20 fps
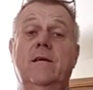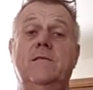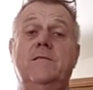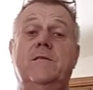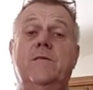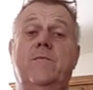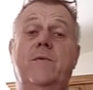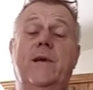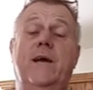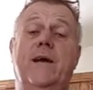
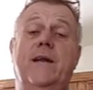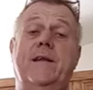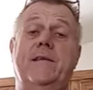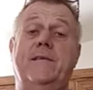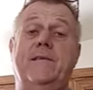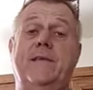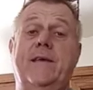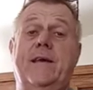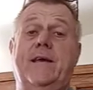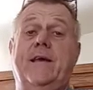So we got to
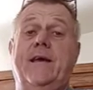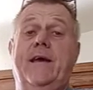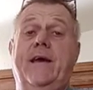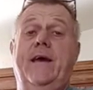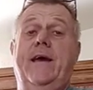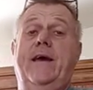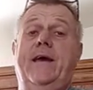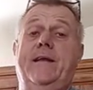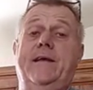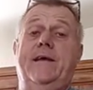think
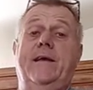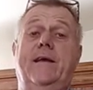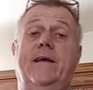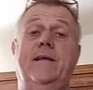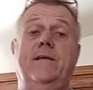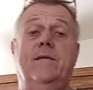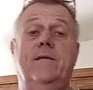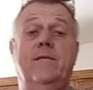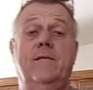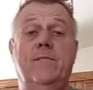ahead
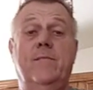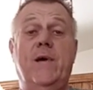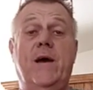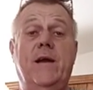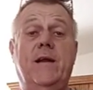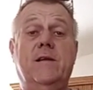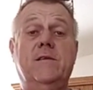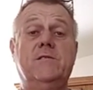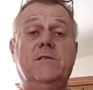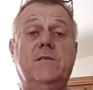and
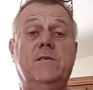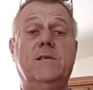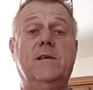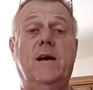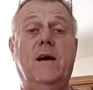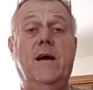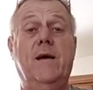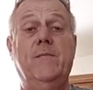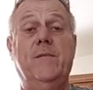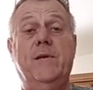manage our
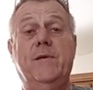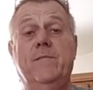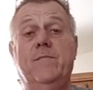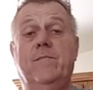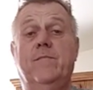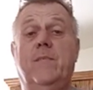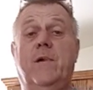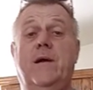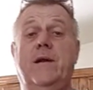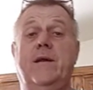time
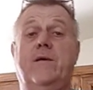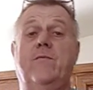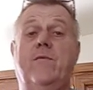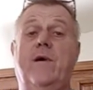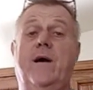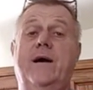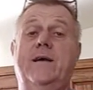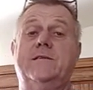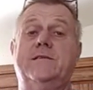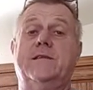and money
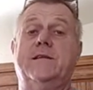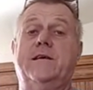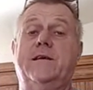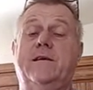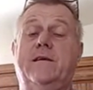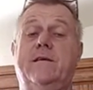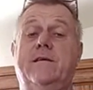wisely.